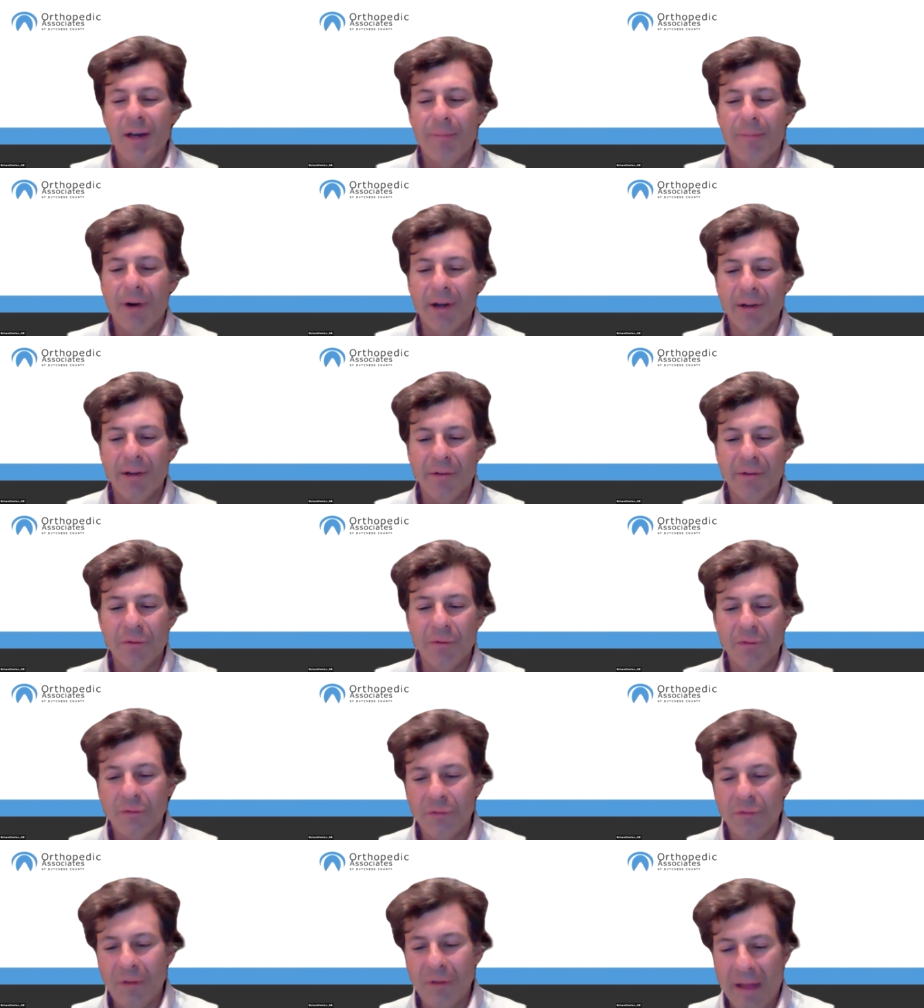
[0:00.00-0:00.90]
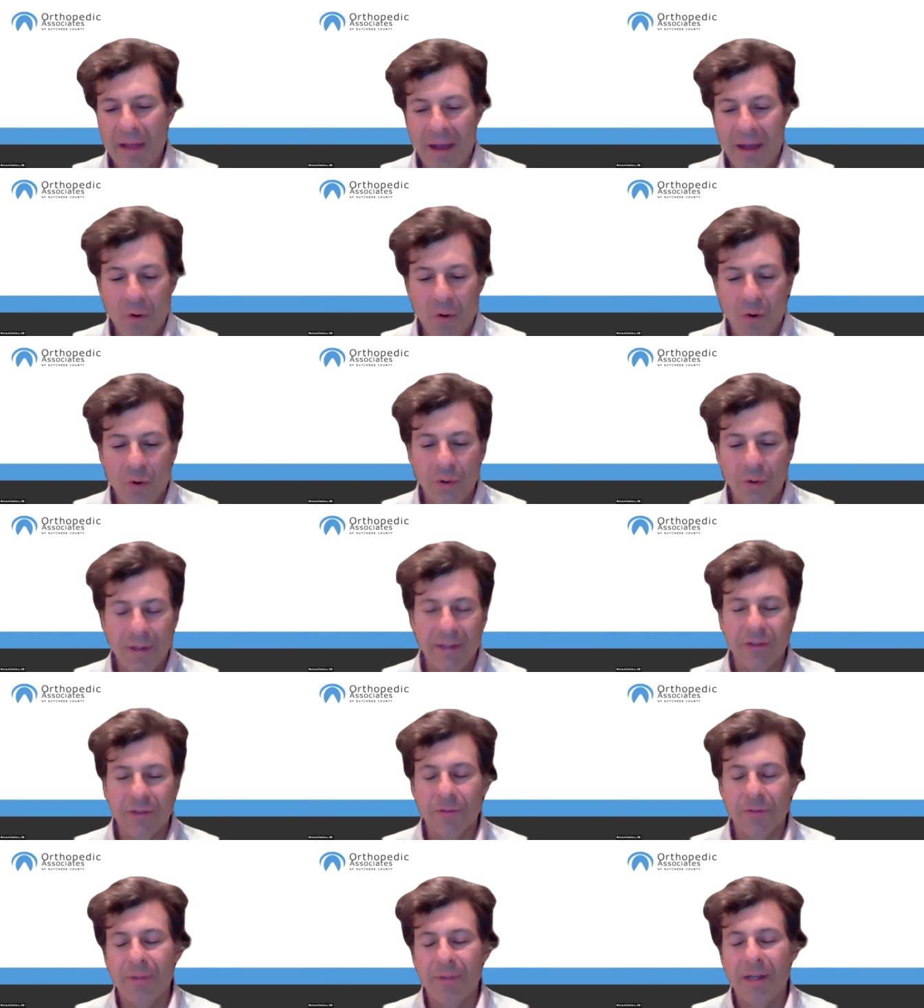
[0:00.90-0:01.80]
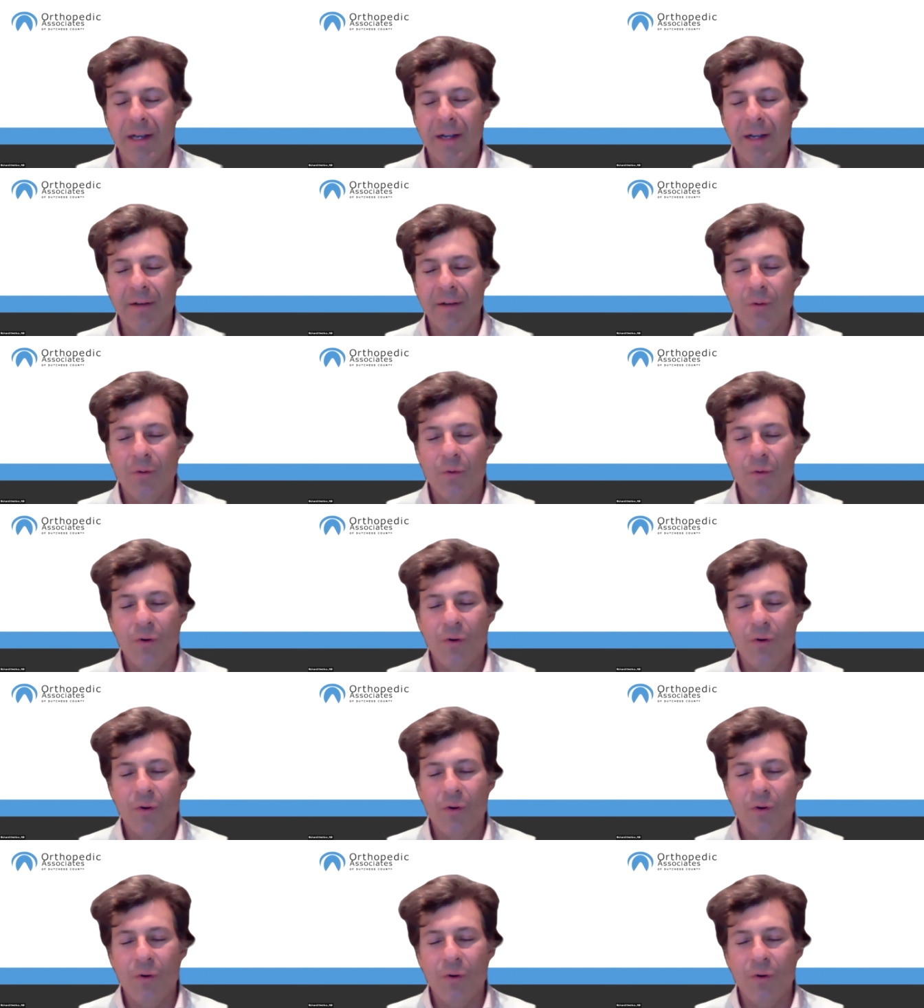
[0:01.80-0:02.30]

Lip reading: but that whole interplay of the